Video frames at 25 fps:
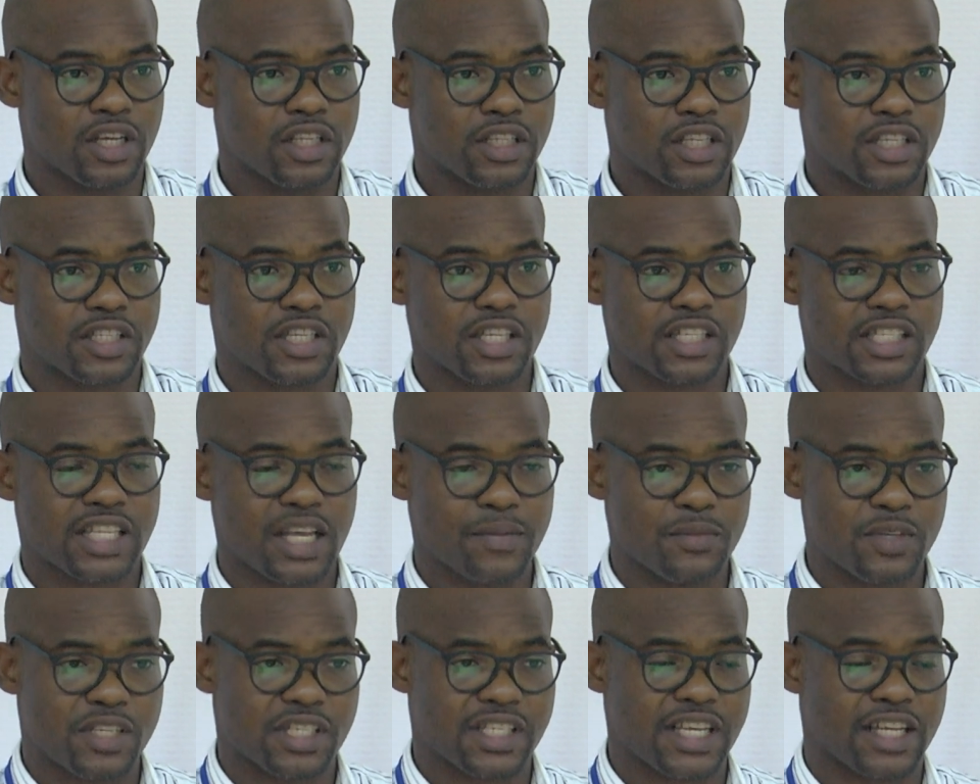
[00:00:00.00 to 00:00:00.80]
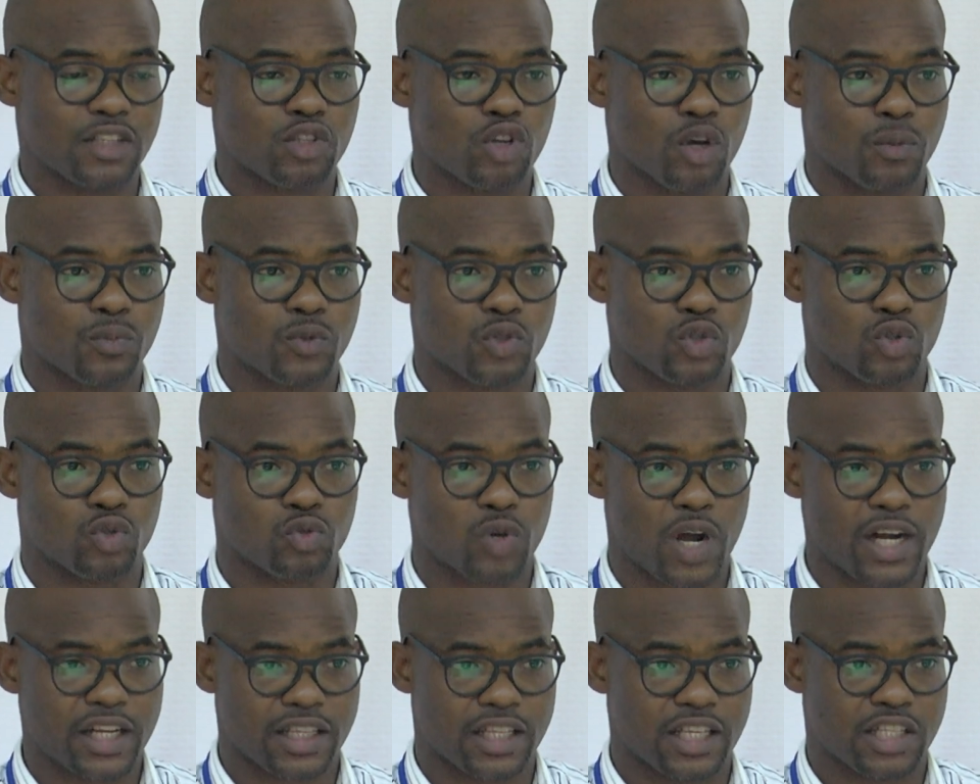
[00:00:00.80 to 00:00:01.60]
The system is set up to
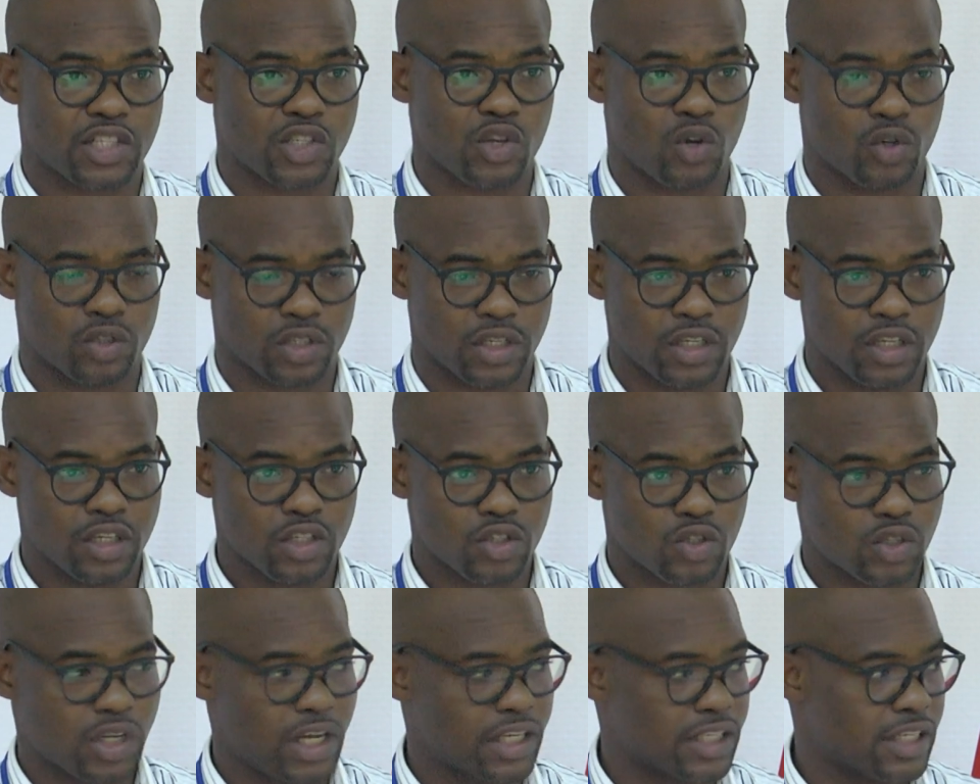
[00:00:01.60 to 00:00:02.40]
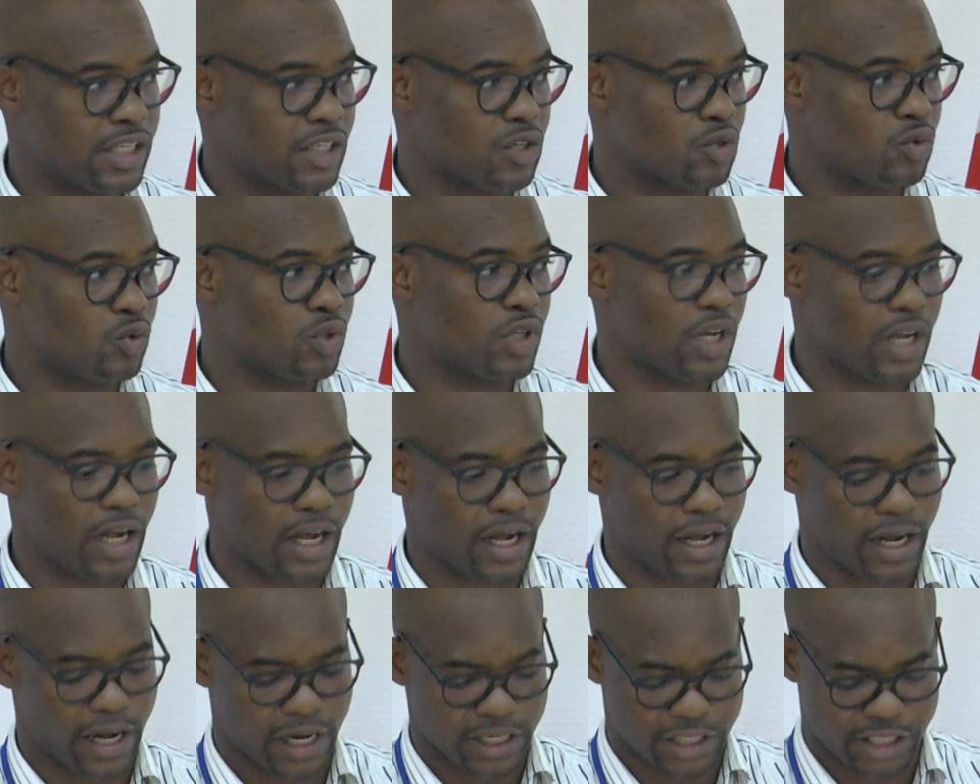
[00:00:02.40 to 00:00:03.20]
track the sun so that it could
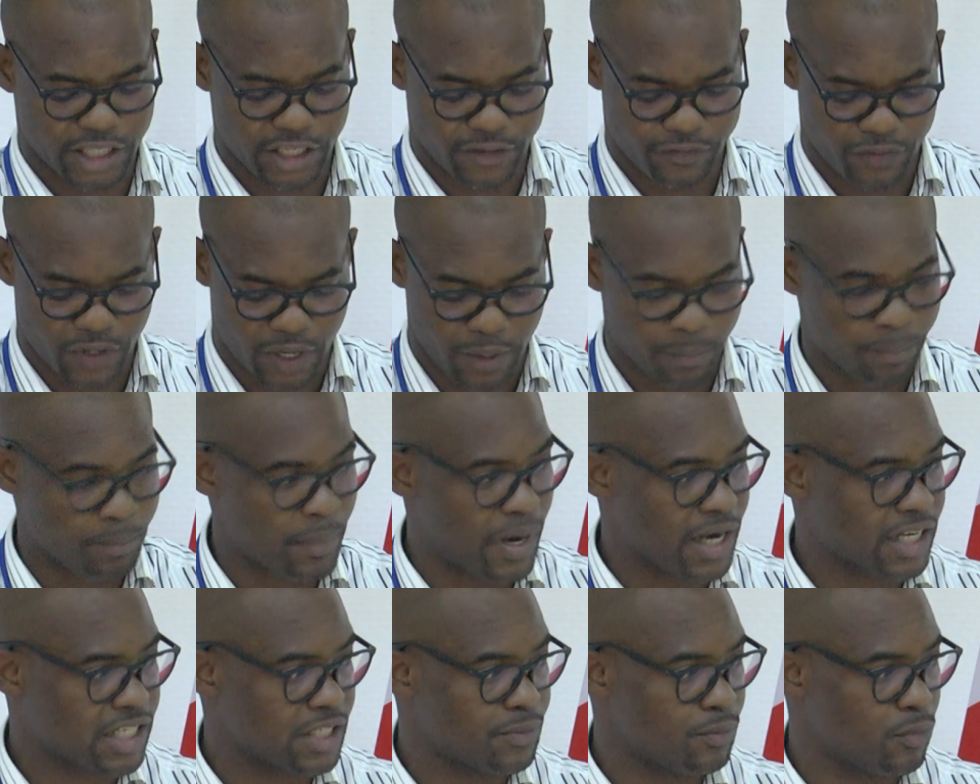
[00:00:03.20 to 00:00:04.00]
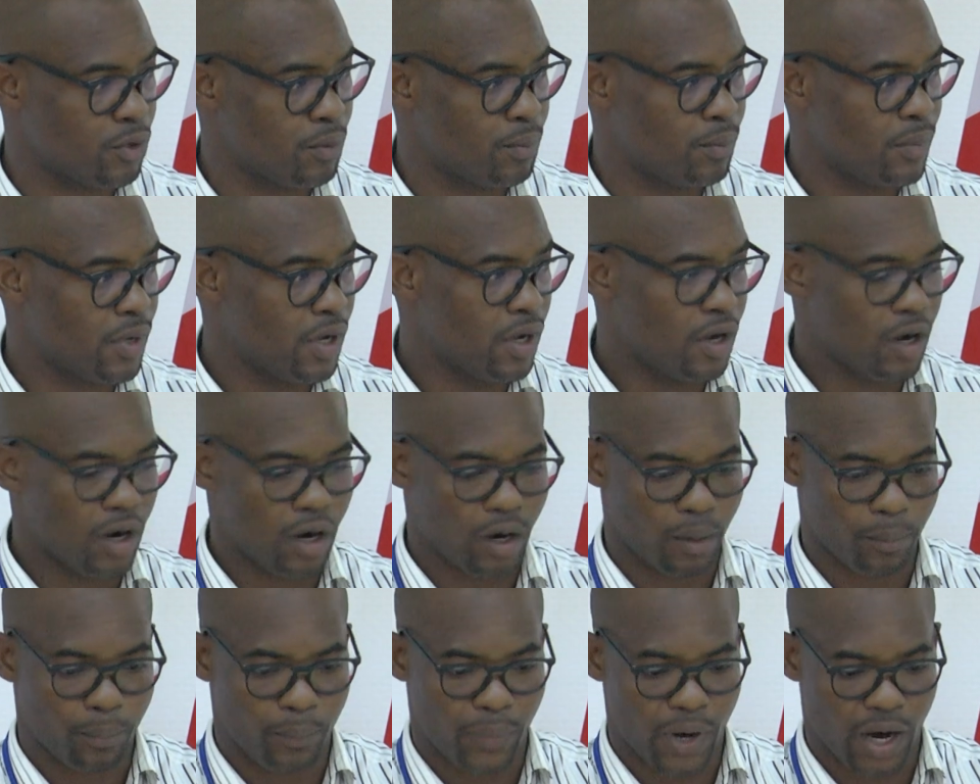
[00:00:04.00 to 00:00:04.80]
achieve maximum
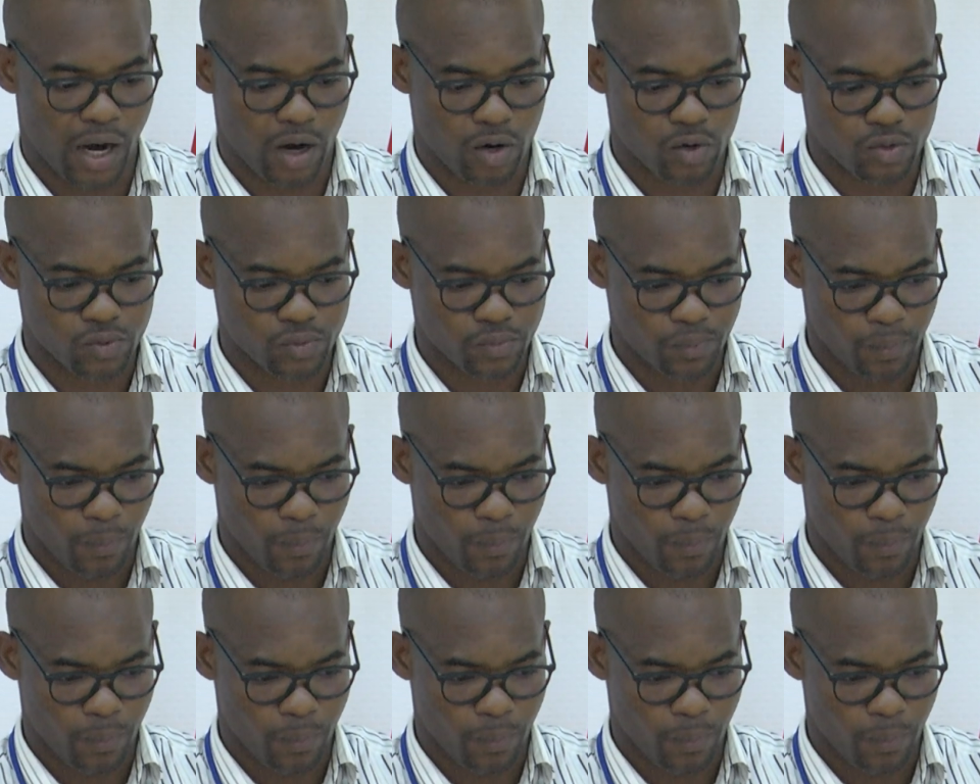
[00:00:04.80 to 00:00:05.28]
power.